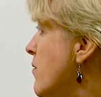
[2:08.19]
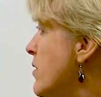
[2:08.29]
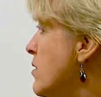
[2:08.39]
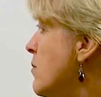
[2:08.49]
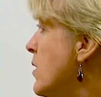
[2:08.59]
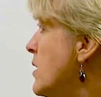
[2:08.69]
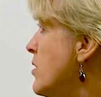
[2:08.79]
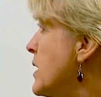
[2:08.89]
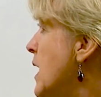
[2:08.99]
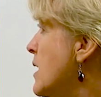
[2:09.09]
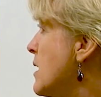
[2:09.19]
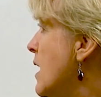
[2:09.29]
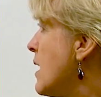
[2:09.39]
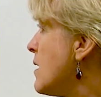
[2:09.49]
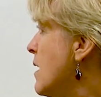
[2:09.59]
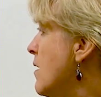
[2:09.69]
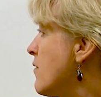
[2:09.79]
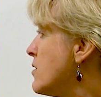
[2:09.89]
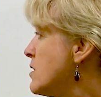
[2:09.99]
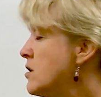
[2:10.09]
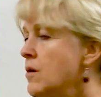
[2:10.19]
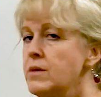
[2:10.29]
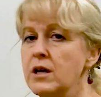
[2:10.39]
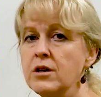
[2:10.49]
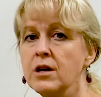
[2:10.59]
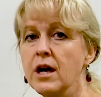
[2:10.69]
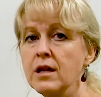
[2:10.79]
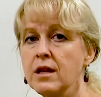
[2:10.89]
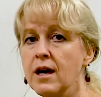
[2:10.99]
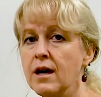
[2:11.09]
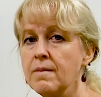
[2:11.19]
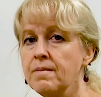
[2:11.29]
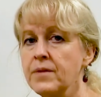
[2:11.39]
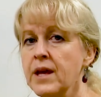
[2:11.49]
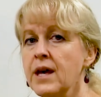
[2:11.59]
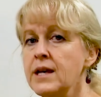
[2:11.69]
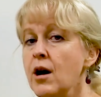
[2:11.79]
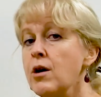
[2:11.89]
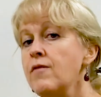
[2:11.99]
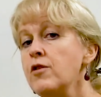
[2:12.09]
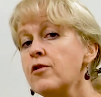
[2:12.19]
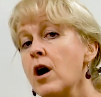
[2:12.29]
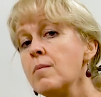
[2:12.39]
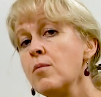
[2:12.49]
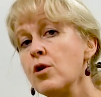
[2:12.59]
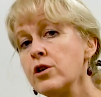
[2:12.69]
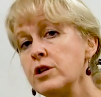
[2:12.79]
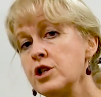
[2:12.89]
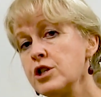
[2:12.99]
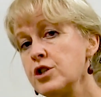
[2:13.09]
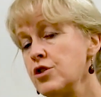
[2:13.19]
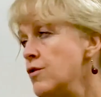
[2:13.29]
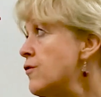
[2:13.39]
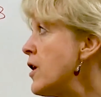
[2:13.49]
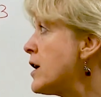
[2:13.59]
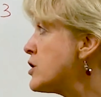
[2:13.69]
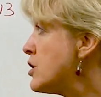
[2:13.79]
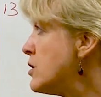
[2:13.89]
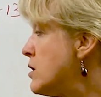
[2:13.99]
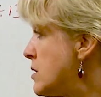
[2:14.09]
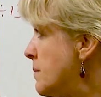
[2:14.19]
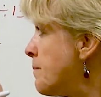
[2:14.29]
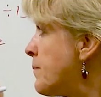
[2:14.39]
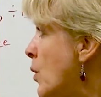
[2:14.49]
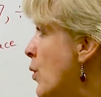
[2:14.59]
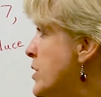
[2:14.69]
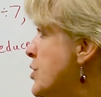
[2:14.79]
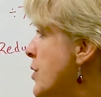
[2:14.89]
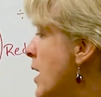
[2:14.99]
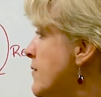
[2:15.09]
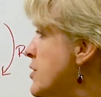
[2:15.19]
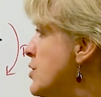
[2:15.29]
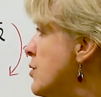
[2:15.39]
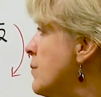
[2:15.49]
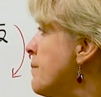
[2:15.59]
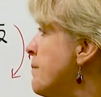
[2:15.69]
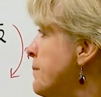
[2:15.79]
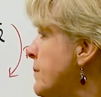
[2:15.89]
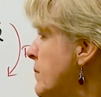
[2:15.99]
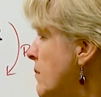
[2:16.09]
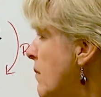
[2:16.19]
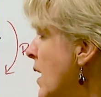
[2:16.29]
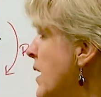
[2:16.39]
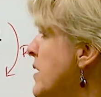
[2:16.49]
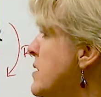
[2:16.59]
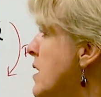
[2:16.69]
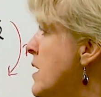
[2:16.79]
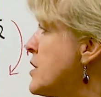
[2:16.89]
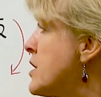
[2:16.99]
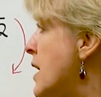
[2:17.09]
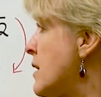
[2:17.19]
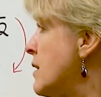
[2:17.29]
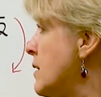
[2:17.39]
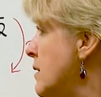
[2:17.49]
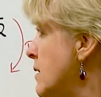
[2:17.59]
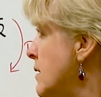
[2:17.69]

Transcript: for the numerator you get that for the denominator you get that now, if you've got more than just two fractions, what you have to do is check